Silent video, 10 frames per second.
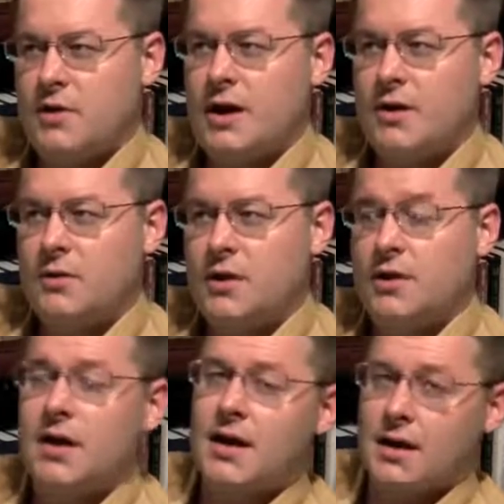know how
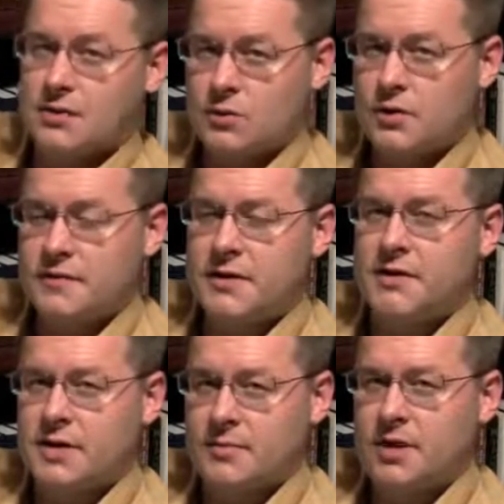Allah would have
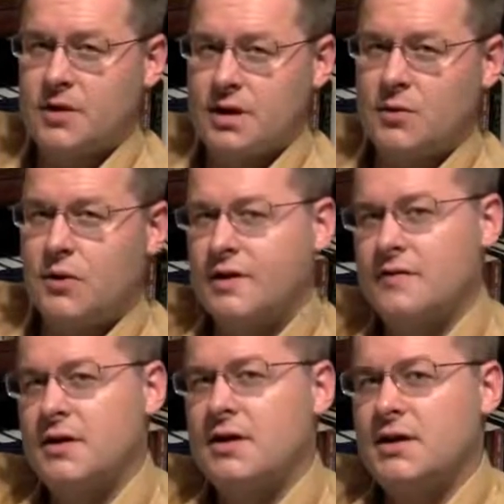killed him. Allah would
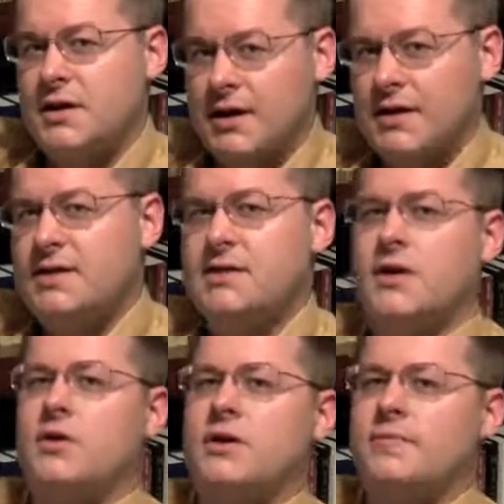have cut his
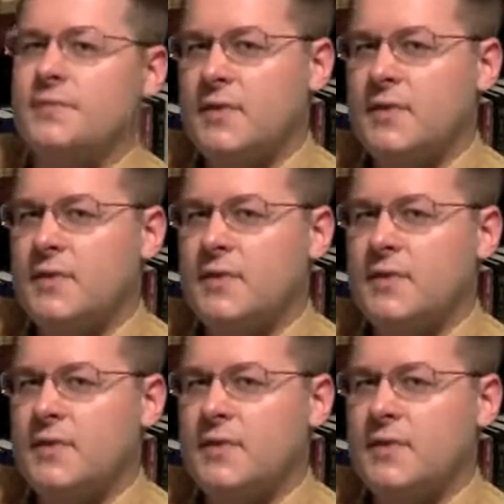aorta.